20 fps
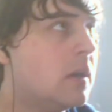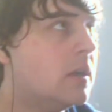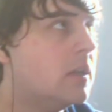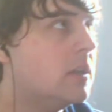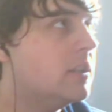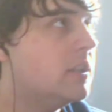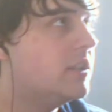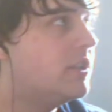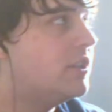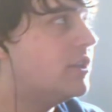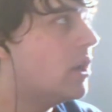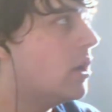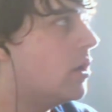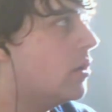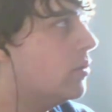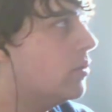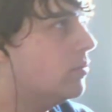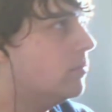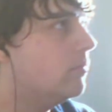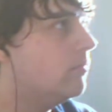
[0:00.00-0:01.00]

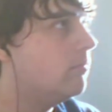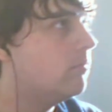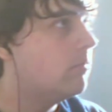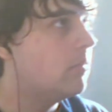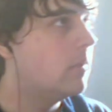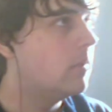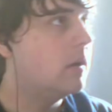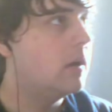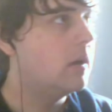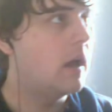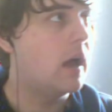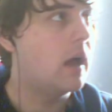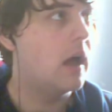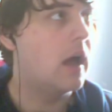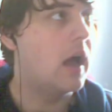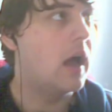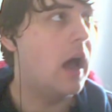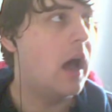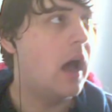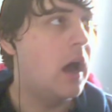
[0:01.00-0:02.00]
So,
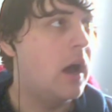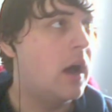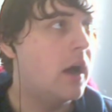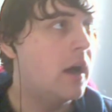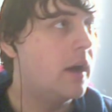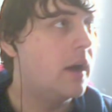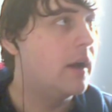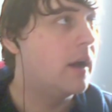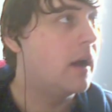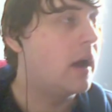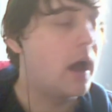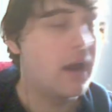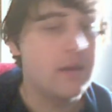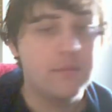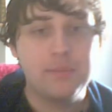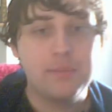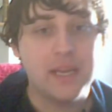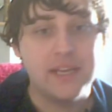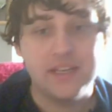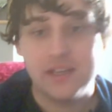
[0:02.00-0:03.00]

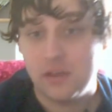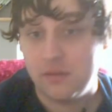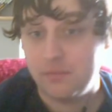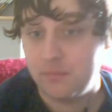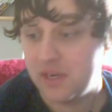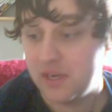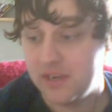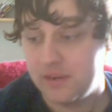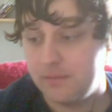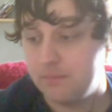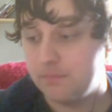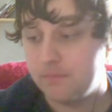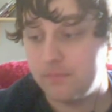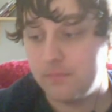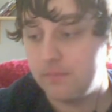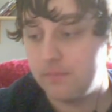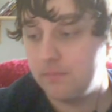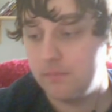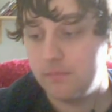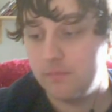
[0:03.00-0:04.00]
I've played it on my
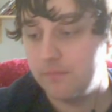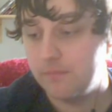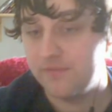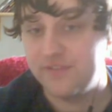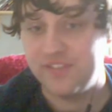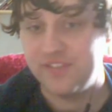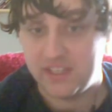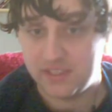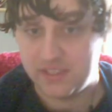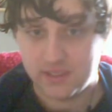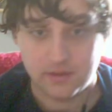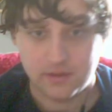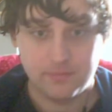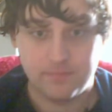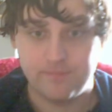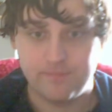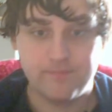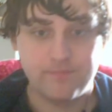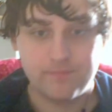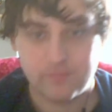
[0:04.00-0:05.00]
Vita,
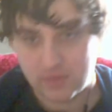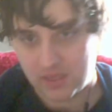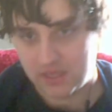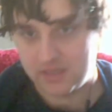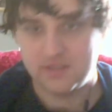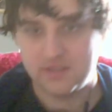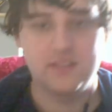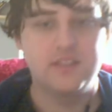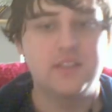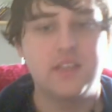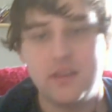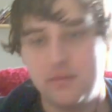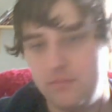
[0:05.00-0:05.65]
as I said.